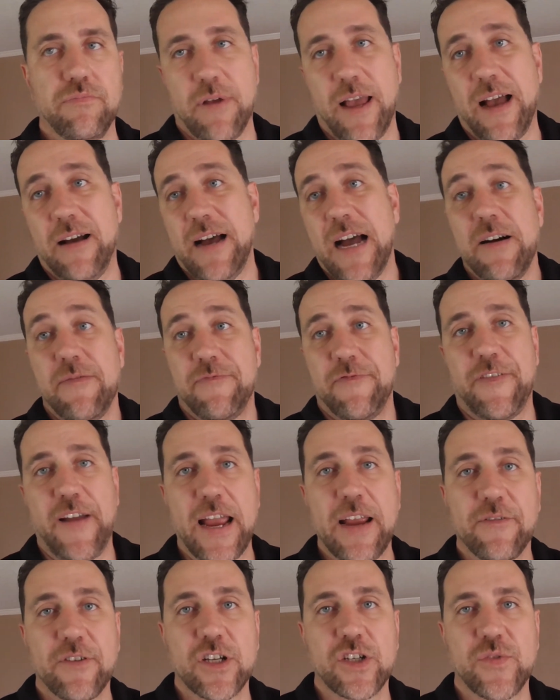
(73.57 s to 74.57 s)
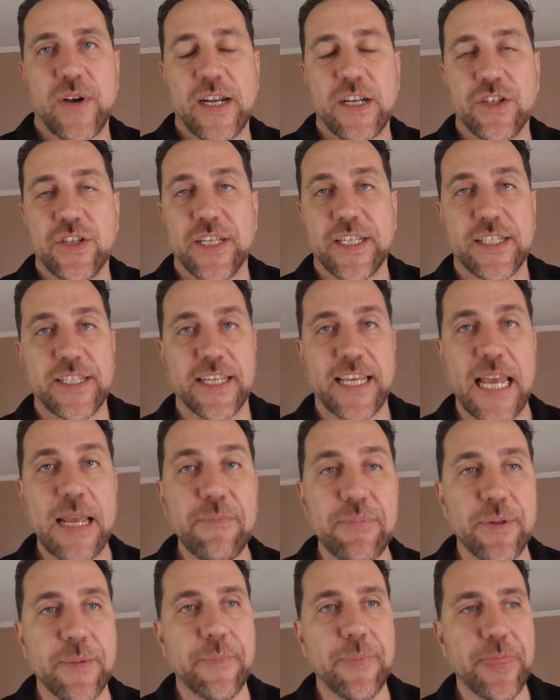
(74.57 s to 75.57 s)
our favorite strategy is to
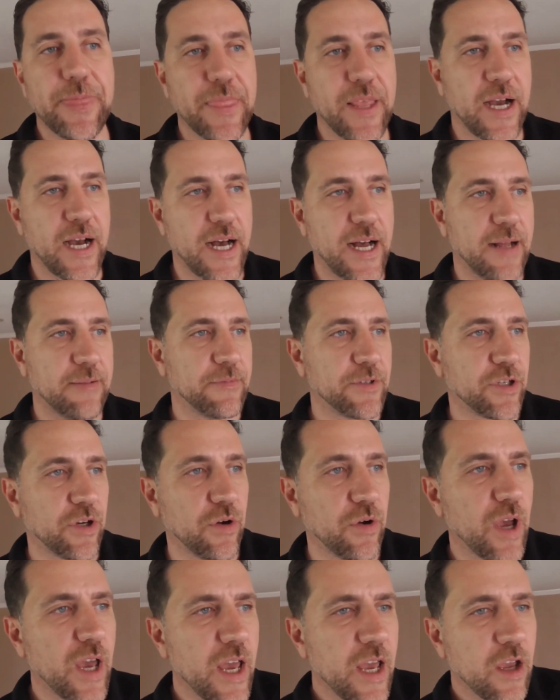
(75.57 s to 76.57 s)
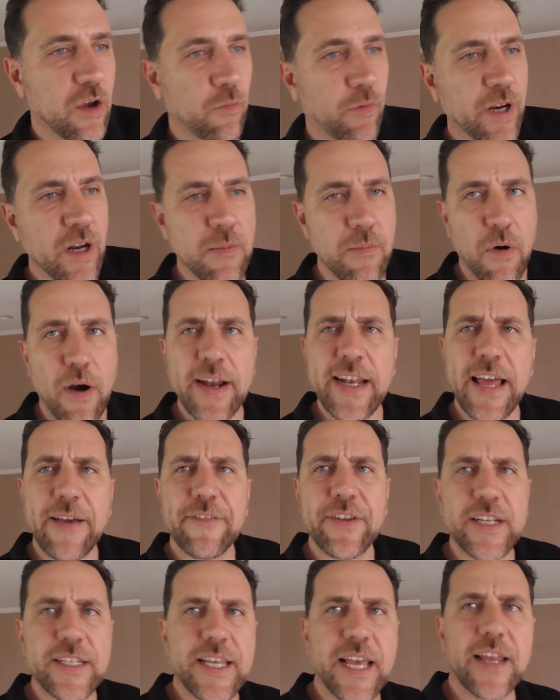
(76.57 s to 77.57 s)
keep them. So we don't mind
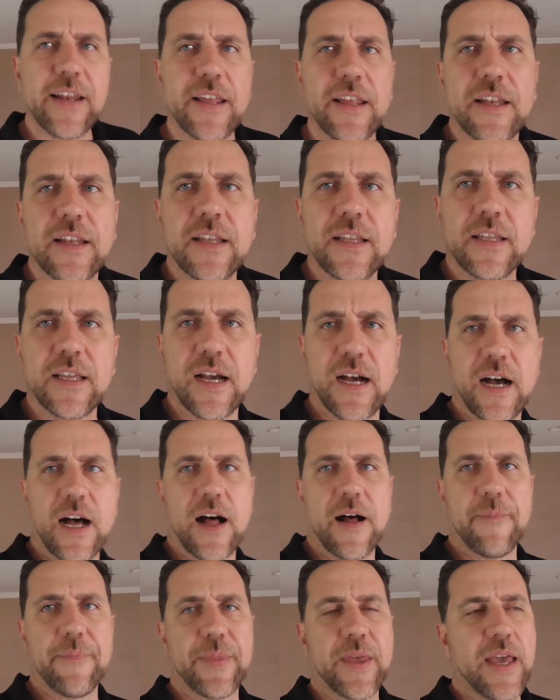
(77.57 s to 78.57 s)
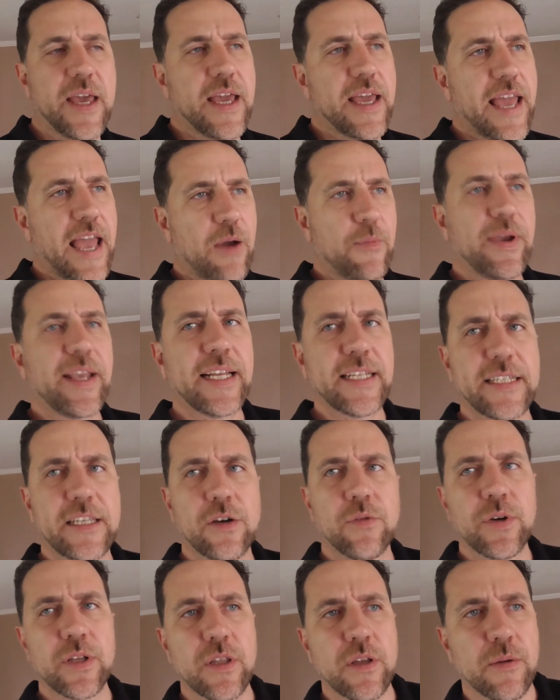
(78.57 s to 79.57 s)
having a tenant, and we can
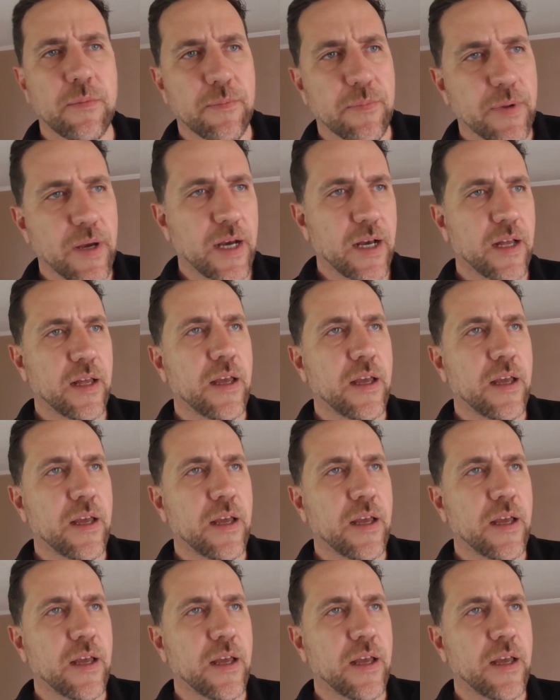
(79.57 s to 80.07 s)
deal with them.